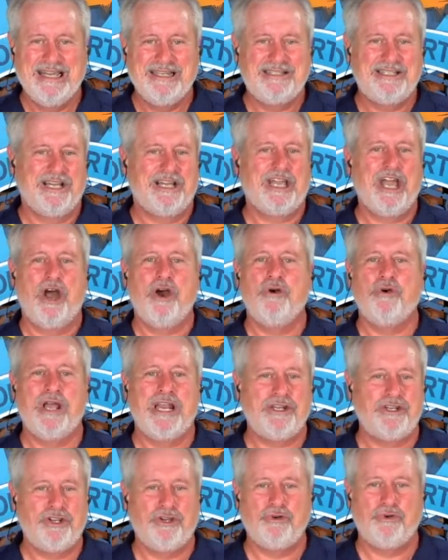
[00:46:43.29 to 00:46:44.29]
to go
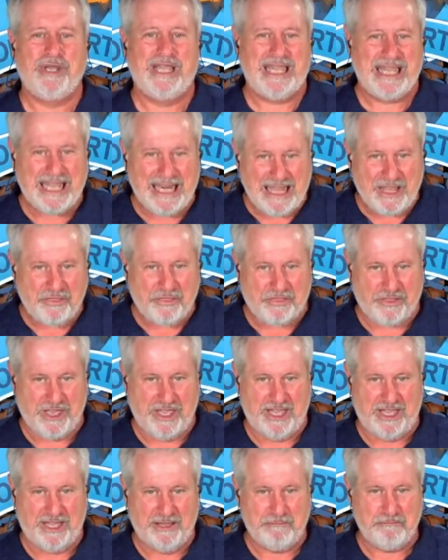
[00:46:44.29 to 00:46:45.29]
and do
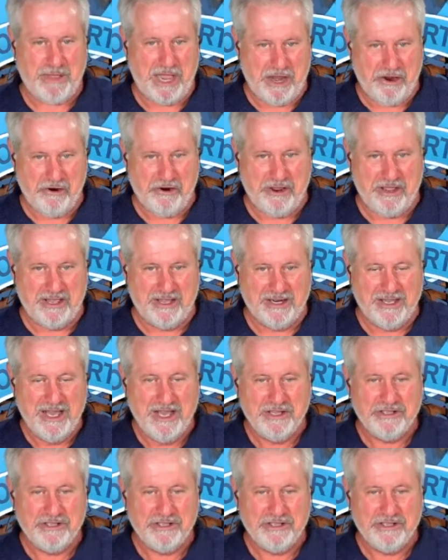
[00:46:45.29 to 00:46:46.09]
anything, period.